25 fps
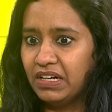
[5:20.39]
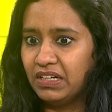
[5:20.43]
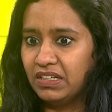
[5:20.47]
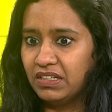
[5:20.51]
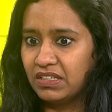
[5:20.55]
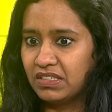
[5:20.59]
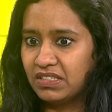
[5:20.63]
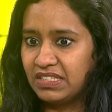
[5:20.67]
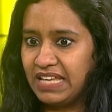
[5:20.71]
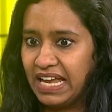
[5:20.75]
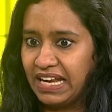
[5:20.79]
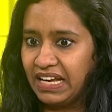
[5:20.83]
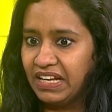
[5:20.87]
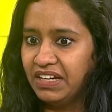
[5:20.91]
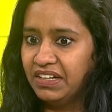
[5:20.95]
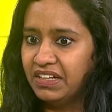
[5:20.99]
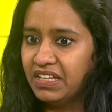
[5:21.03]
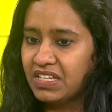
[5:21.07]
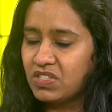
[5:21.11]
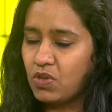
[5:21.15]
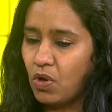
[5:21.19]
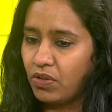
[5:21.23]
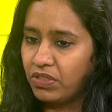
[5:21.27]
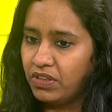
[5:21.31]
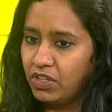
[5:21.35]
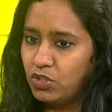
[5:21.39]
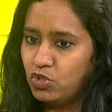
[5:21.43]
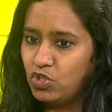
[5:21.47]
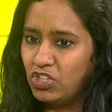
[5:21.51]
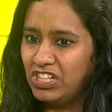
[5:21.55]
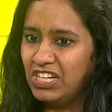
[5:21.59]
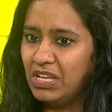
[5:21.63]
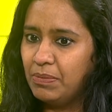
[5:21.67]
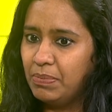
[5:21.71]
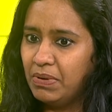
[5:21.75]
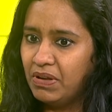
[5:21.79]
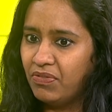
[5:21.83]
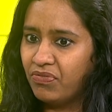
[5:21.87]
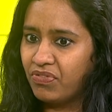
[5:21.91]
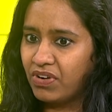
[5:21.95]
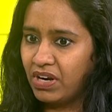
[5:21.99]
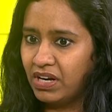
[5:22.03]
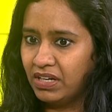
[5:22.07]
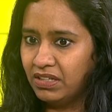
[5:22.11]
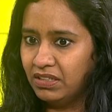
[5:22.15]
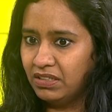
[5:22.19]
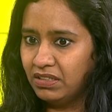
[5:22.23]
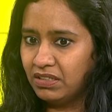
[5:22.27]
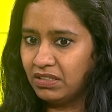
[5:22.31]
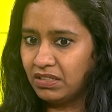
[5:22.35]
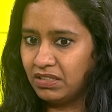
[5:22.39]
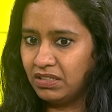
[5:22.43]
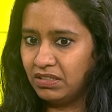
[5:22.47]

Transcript: Uh, second is on the GDP front.